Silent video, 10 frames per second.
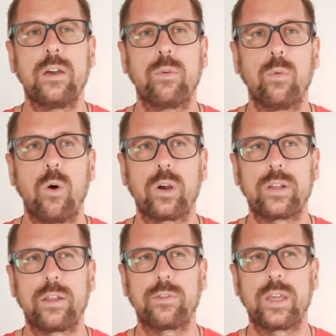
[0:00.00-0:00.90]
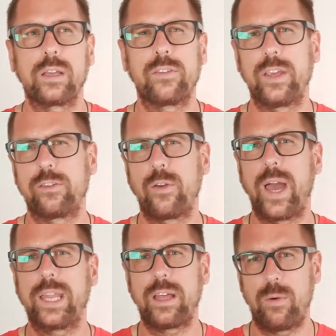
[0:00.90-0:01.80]
We worked, I think, 6 or
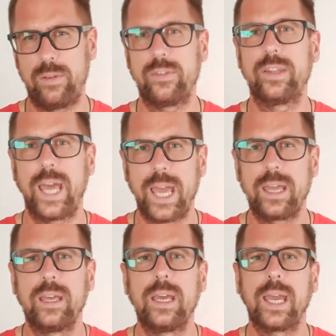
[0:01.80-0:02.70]
8 hours a day.